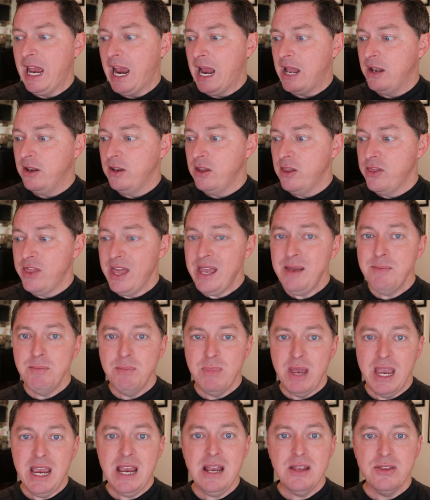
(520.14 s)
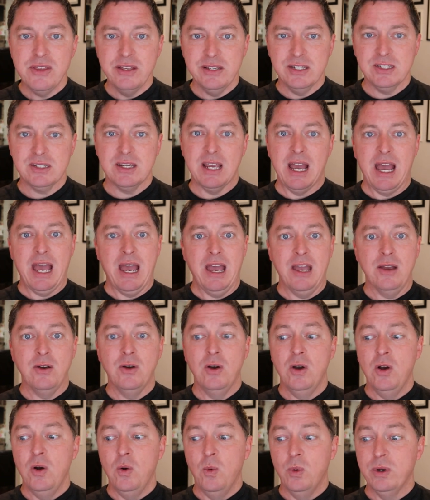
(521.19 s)
And they made this guy
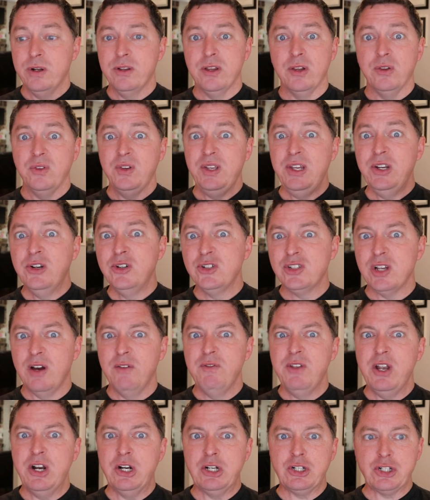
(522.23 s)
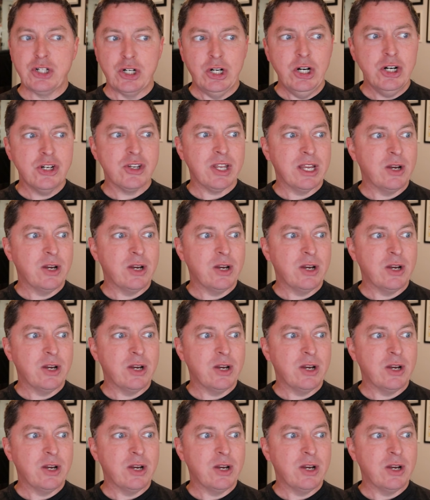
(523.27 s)
one of the leaders of their church.